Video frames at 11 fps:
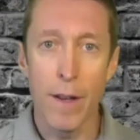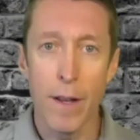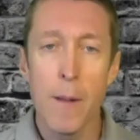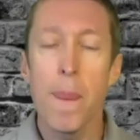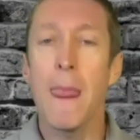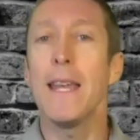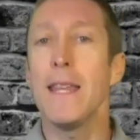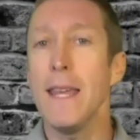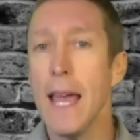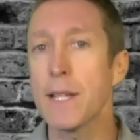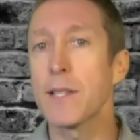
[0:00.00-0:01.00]
And
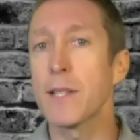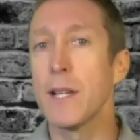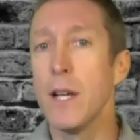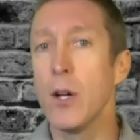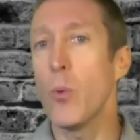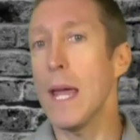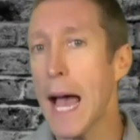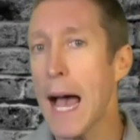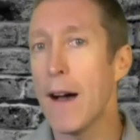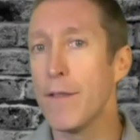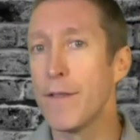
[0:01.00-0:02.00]
yes, we
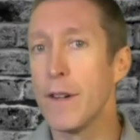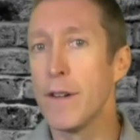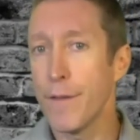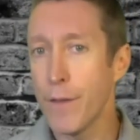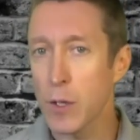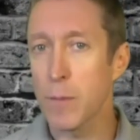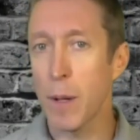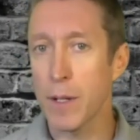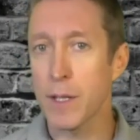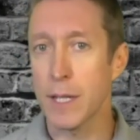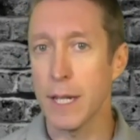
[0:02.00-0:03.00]
have false
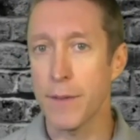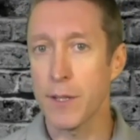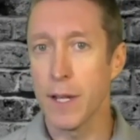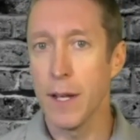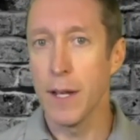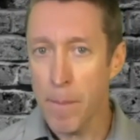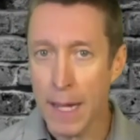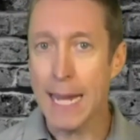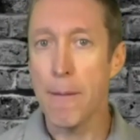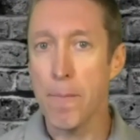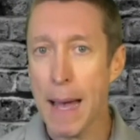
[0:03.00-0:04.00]
positives that
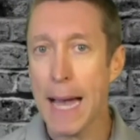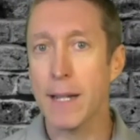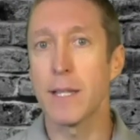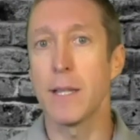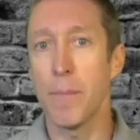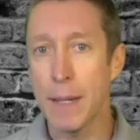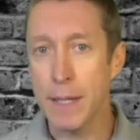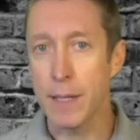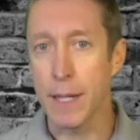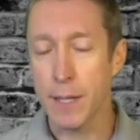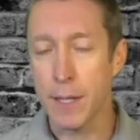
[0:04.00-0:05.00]
impact the
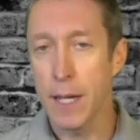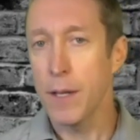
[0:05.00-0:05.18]
business.